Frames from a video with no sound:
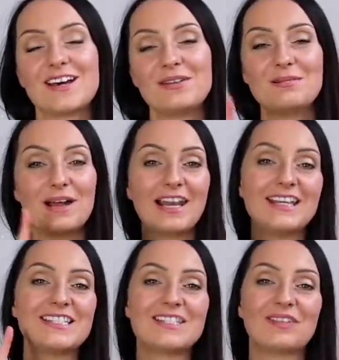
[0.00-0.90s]
I'll link my
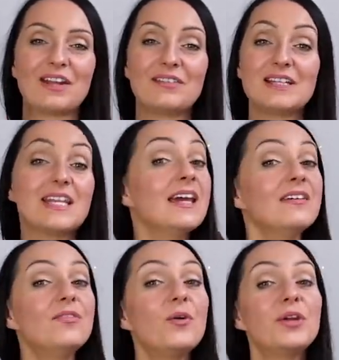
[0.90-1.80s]
latest video release
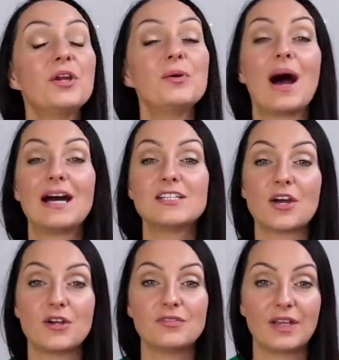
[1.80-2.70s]
here for you and
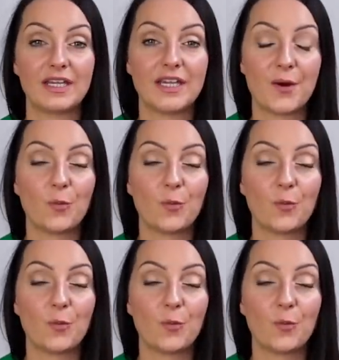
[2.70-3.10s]
over here.